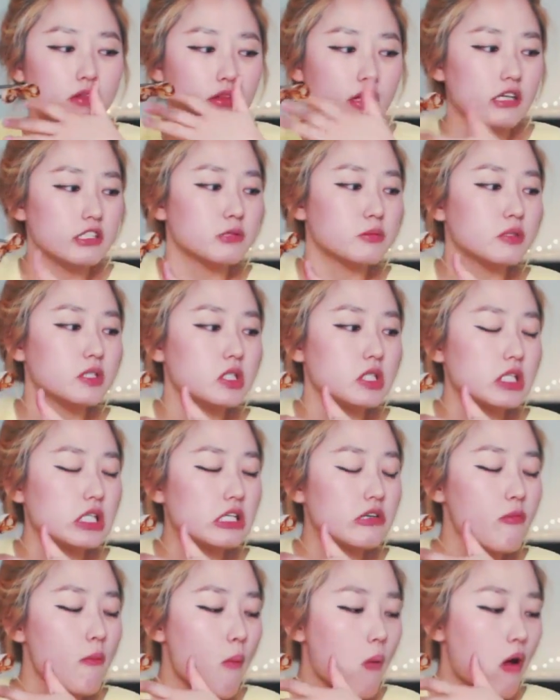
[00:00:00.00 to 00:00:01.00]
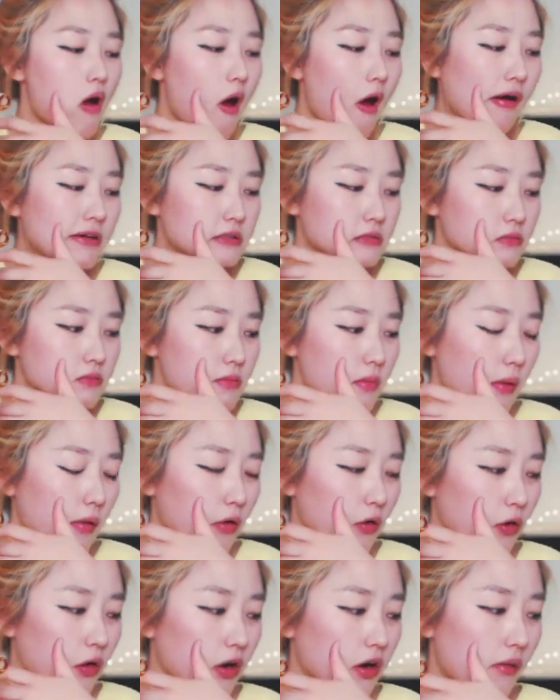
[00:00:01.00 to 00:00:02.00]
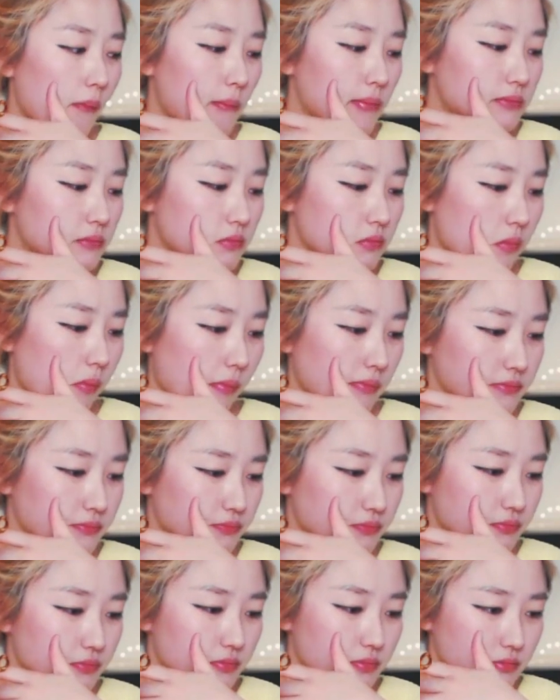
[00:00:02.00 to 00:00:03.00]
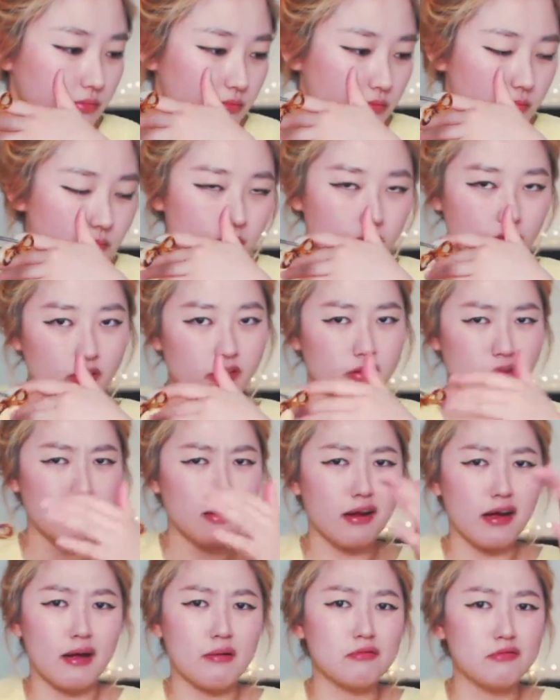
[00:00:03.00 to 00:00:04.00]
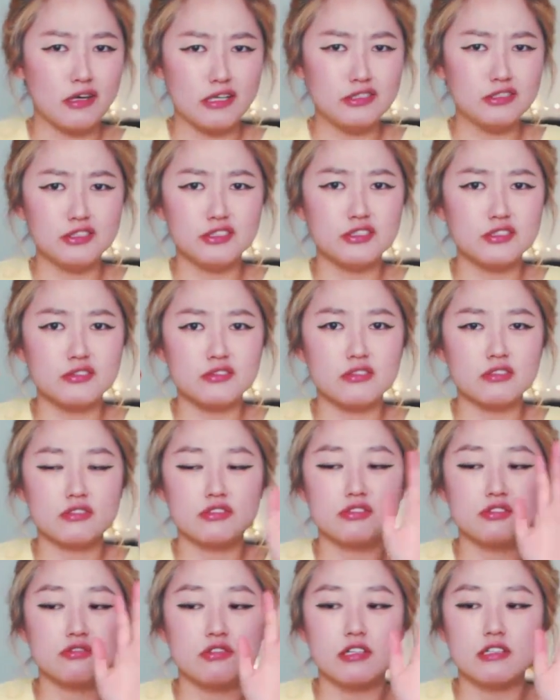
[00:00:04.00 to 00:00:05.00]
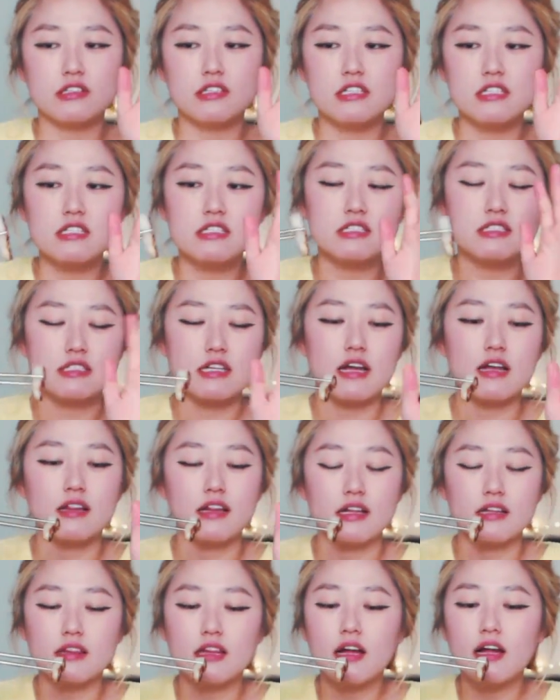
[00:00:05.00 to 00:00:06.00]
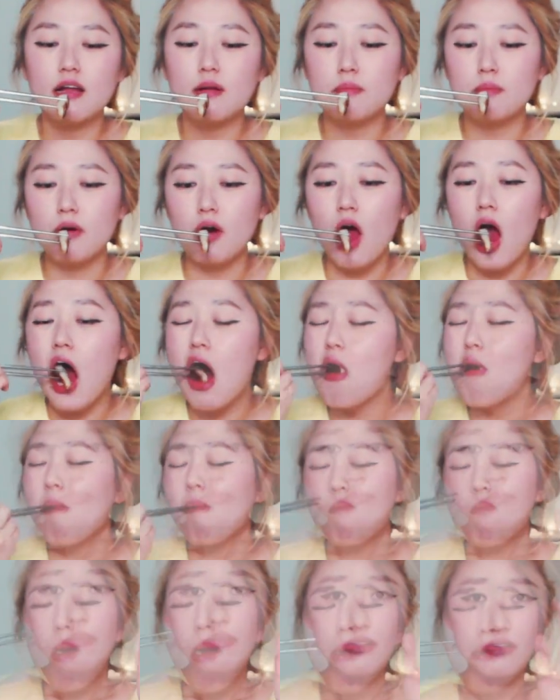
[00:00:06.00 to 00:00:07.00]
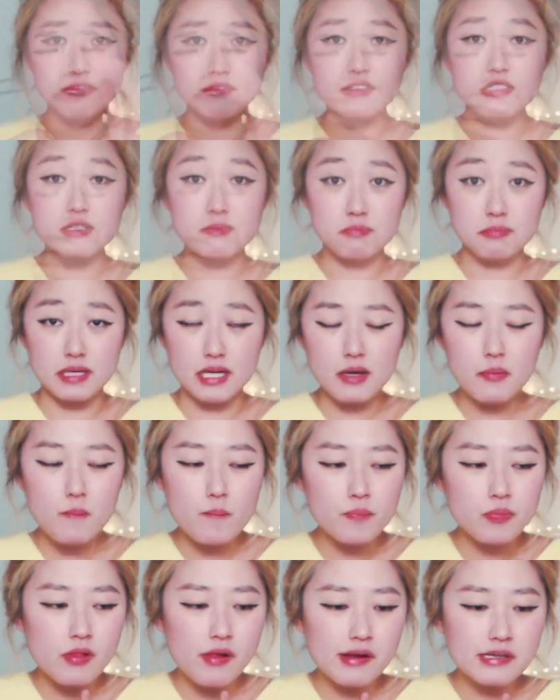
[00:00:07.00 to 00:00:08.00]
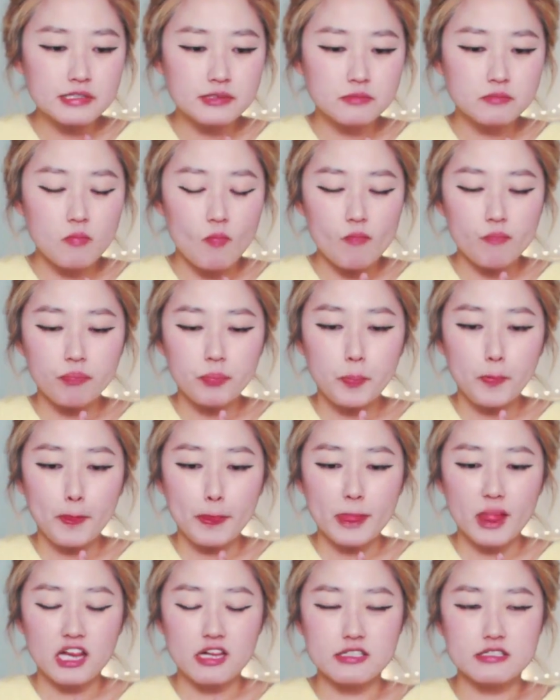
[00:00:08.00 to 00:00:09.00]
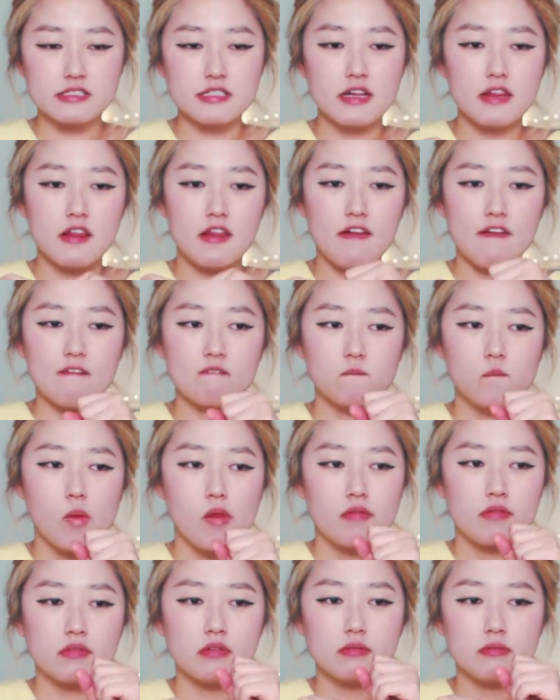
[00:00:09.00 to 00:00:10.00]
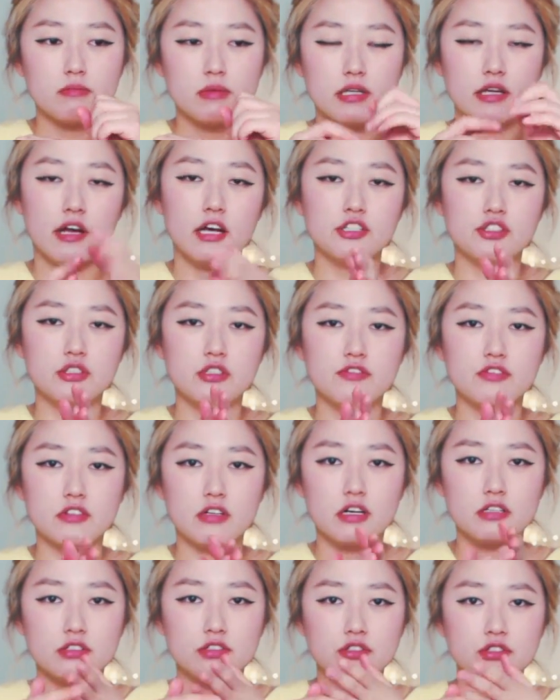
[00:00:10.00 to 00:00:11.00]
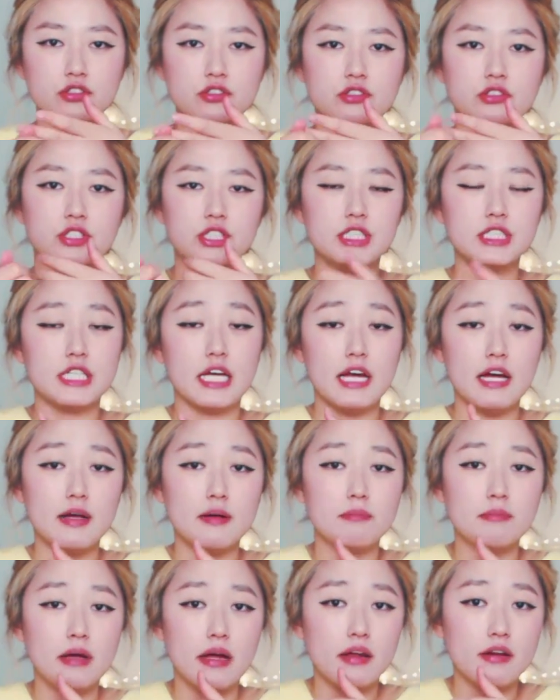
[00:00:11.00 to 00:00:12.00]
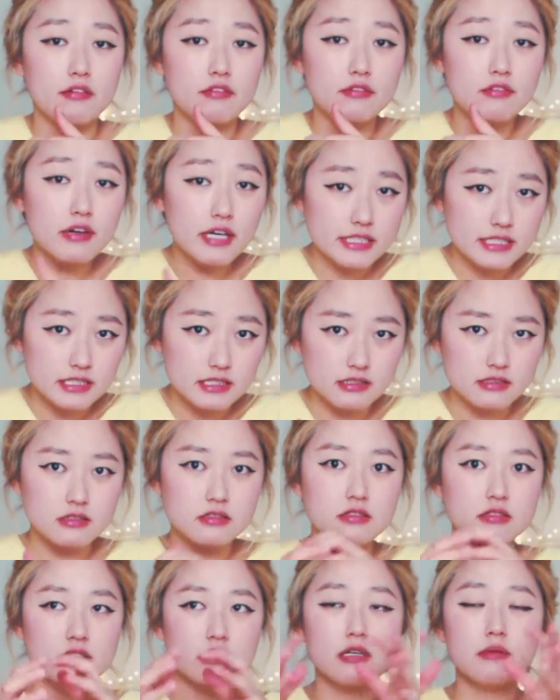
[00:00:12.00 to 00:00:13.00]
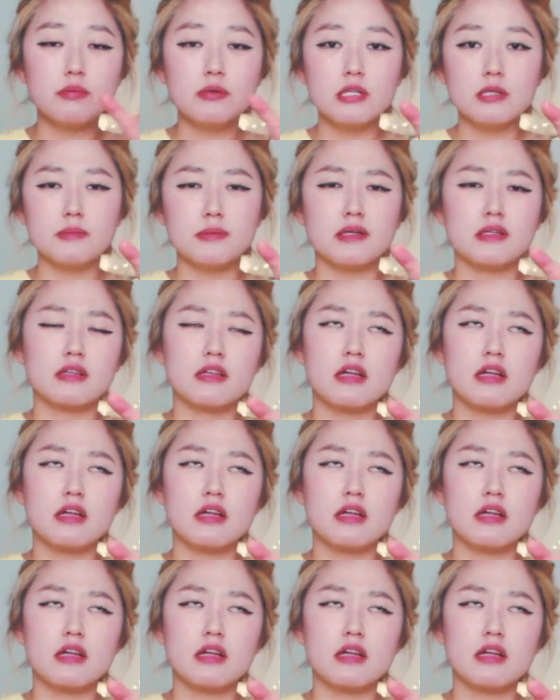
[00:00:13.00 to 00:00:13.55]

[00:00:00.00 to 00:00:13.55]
a nice person or that I'm righteous or do the right things. It's not like that, but if it's me, I say like my cashier forgot to scan my rice. They're pretty